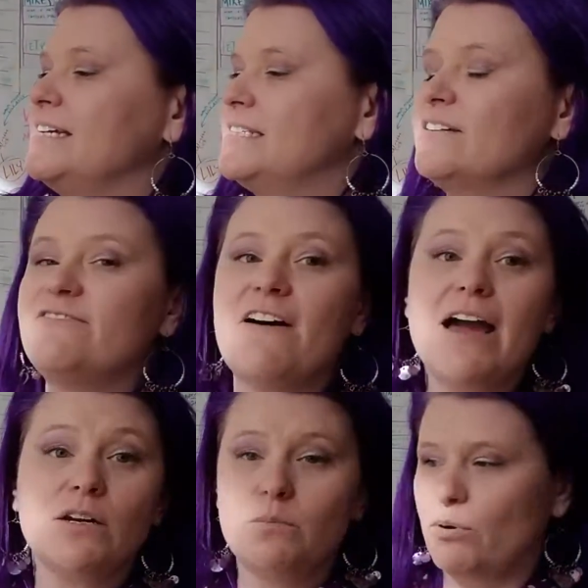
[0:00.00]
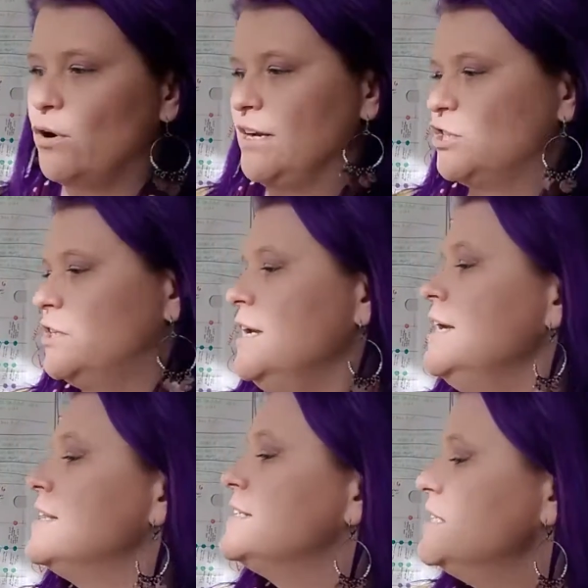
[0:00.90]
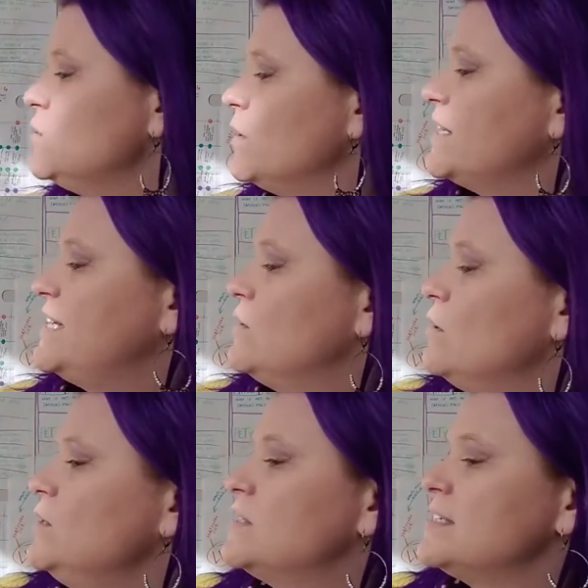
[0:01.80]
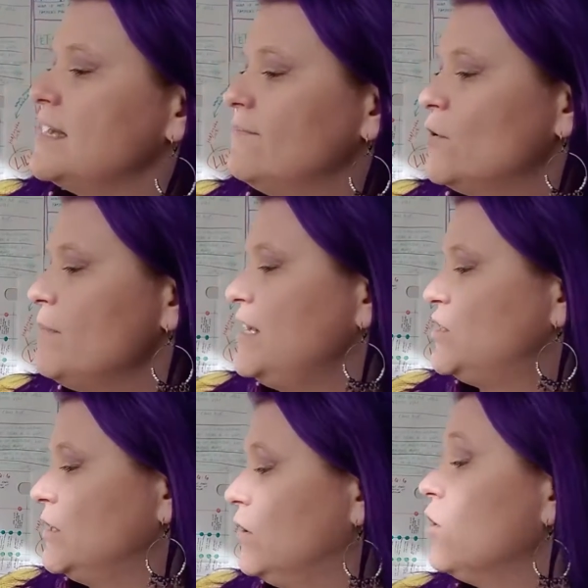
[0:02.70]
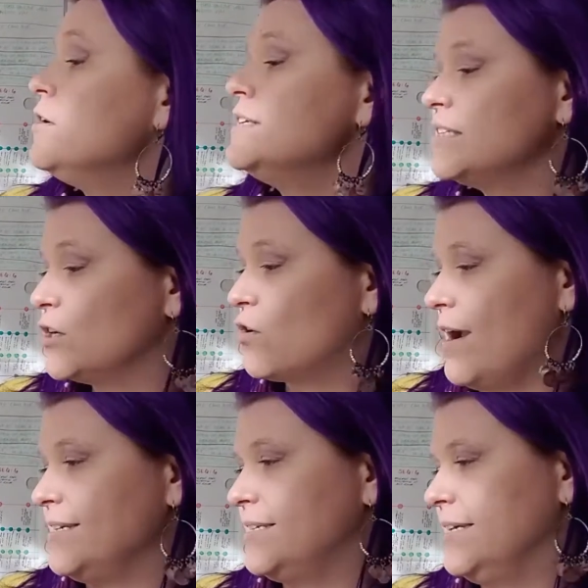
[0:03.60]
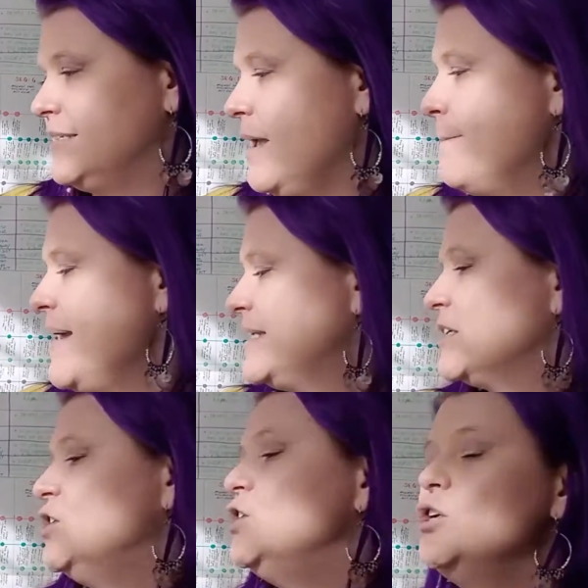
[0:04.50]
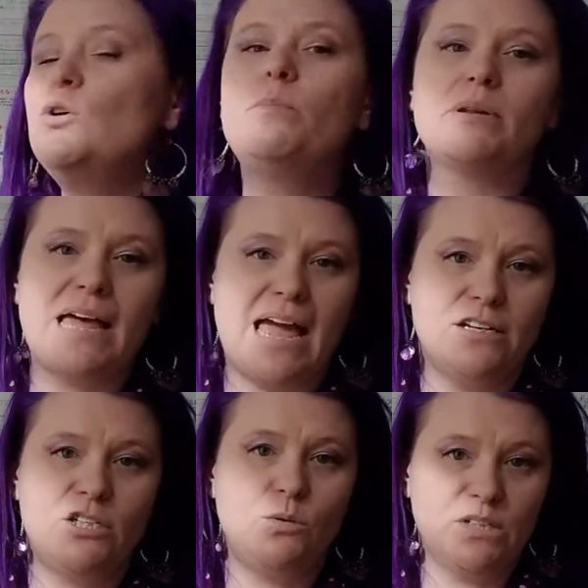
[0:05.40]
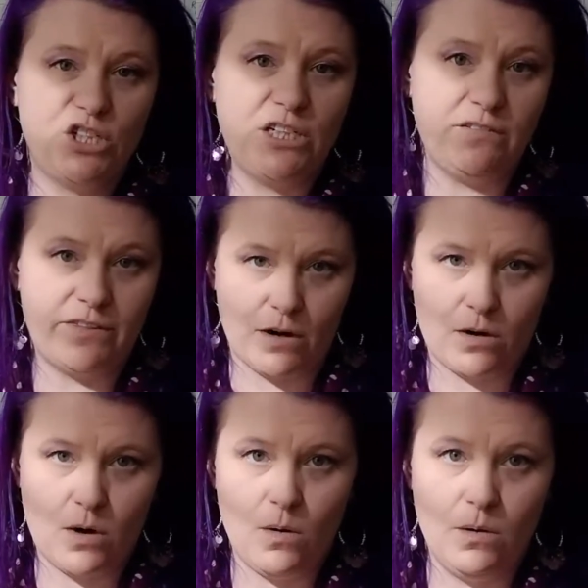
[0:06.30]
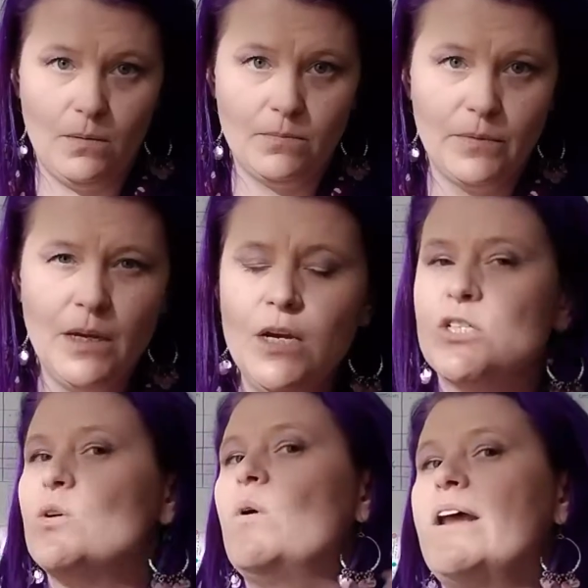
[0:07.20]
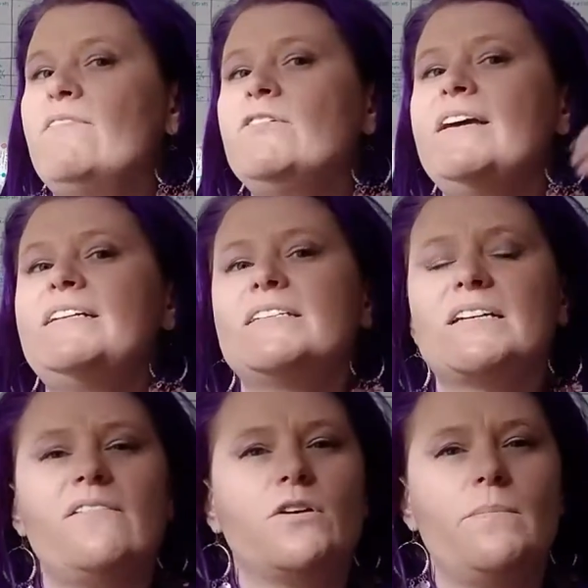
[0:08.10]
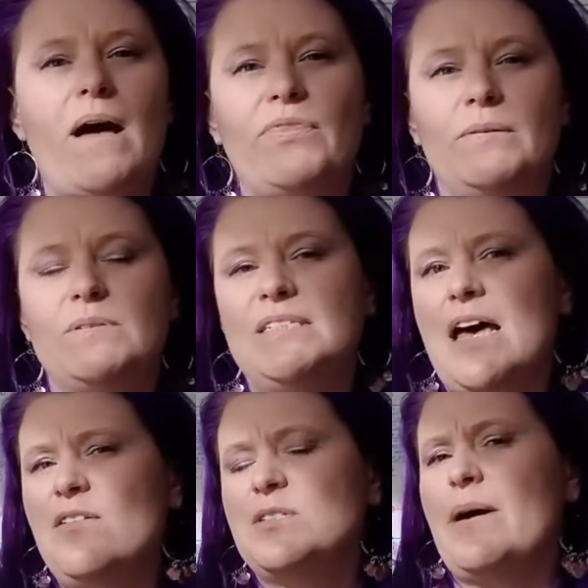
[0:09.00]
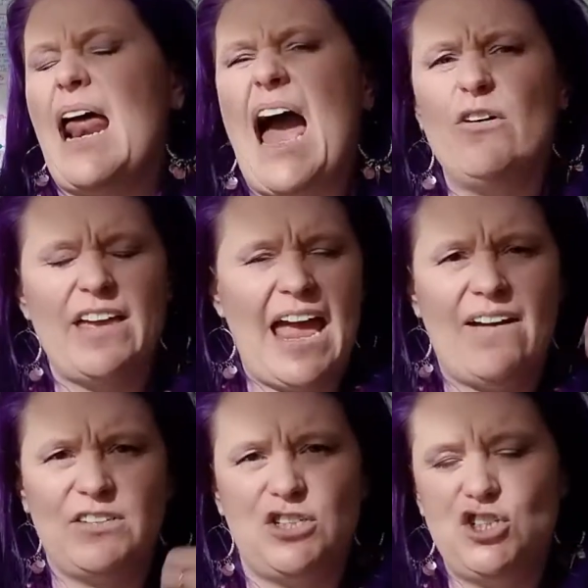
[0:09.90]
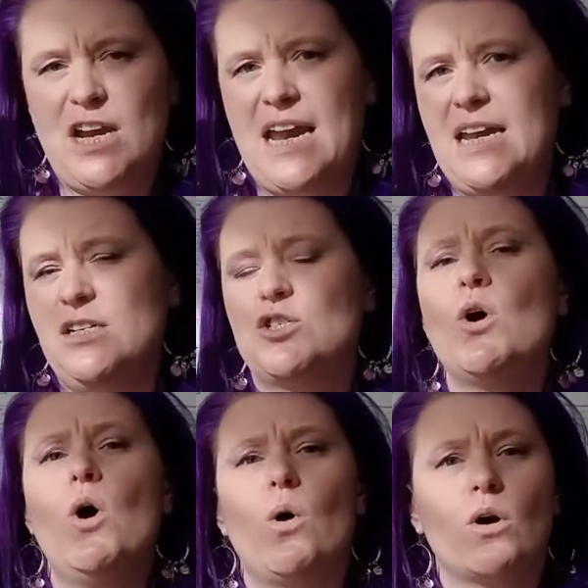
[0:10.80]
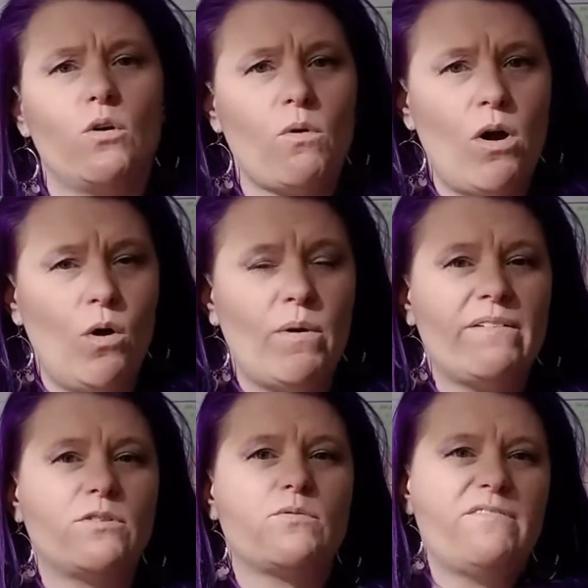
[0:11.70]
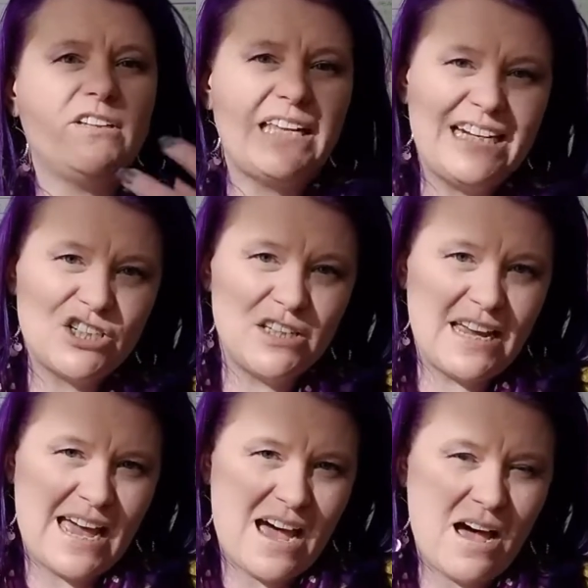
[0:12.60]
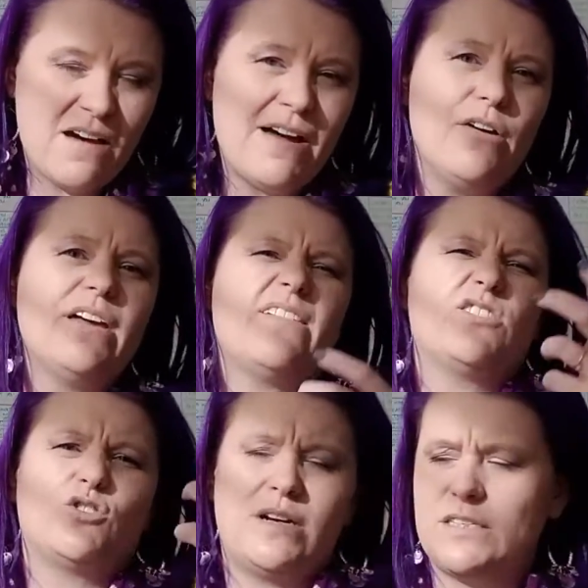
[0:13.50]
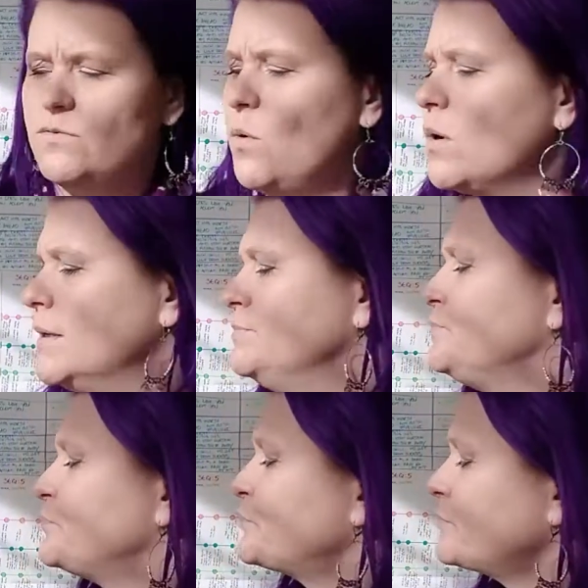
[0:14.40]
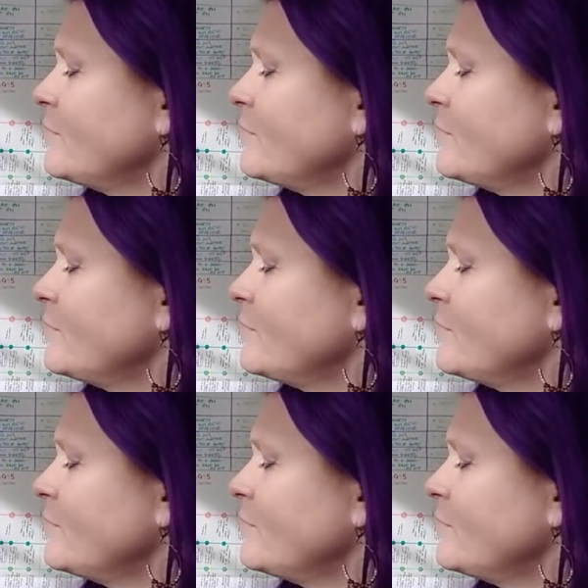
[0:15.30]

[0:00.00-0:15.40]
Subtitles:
is the final push. This is where the hero uses information learned in the crisis and makes a new plan to achieve their goal. So whatever they discover about themselves, about how they have to change or grow, whatever revelation they have, how they have to transform,